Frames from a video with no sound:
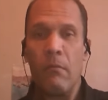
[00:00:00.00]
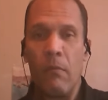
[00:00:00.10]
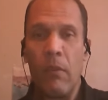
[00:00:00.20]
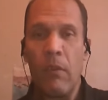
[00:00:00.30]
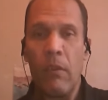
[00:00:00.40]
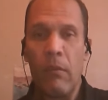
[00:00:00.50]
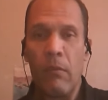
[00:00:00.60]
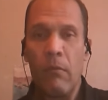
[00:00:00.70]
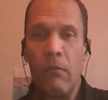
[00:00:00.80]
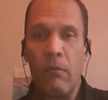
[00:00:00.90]
when they
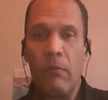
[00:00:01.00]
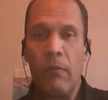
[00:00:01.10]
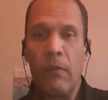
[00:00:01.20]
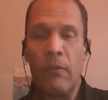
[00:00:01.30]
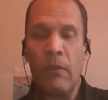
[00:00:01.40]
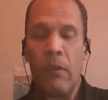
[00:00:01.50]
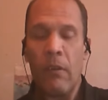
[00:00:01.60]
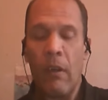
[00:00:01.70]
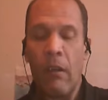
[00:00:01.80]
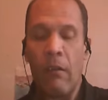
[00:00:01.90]
first
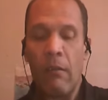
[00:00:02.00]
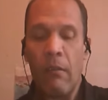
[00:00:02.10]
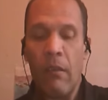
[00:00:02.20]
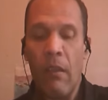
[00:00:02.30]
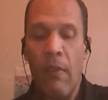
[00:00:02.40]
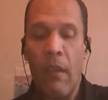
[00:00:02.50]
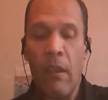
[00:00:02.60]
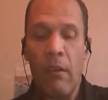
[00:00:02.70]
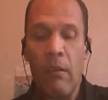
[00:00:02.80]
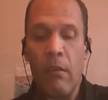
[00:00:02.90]
started out, and
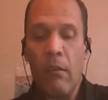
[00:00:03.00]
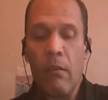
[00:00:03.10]
then